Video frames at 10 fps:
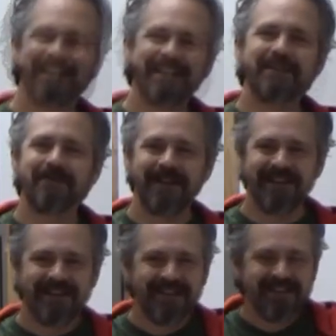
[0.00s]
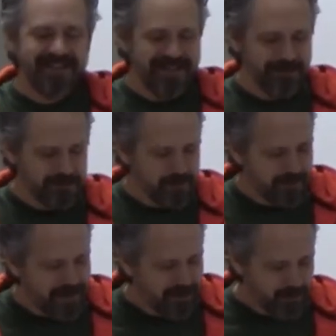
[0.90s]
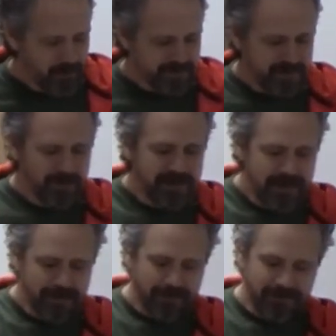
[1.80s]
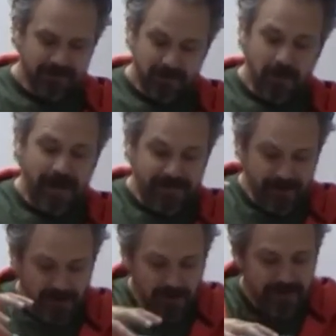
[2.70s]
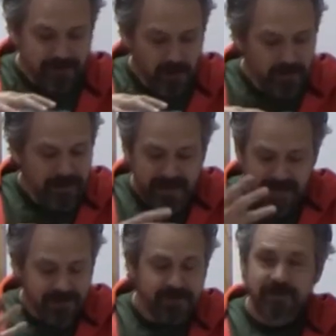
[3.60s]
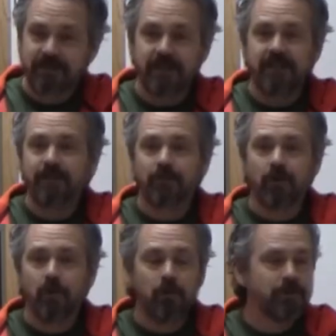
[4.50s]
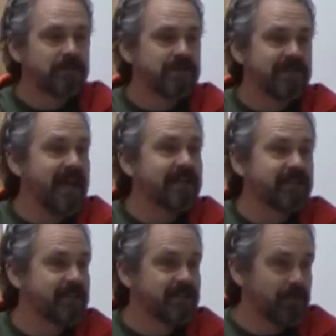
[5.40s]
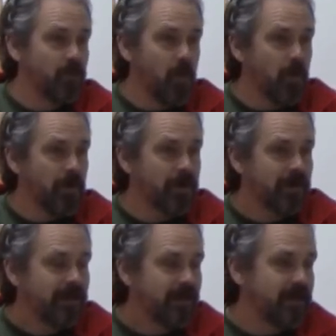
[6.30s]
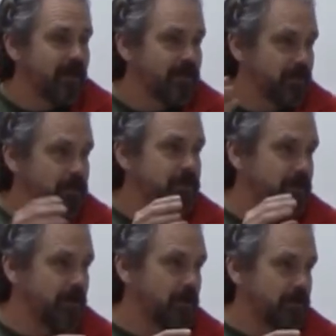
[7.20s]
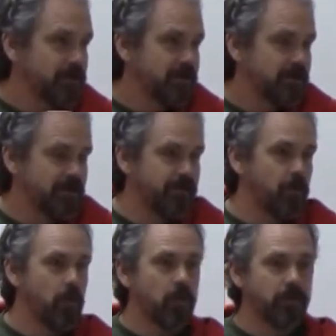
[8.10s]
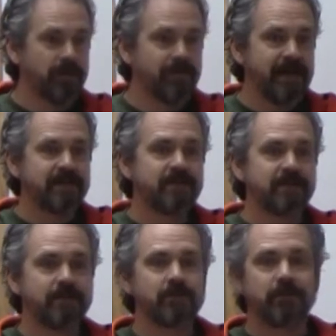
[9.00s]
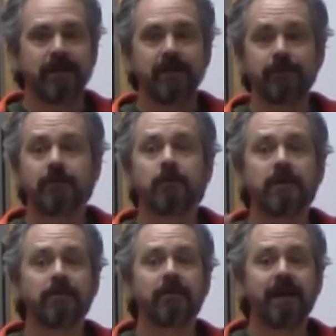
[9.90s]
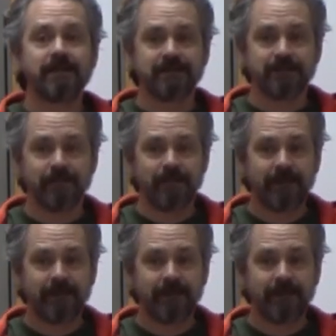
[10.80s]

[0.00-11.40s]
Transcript: Anyway, it was what made Rome so lethal. So the U.S. Army actually studied Rome's tactics in war, and they used those to form the basis of the training for the Green Berets.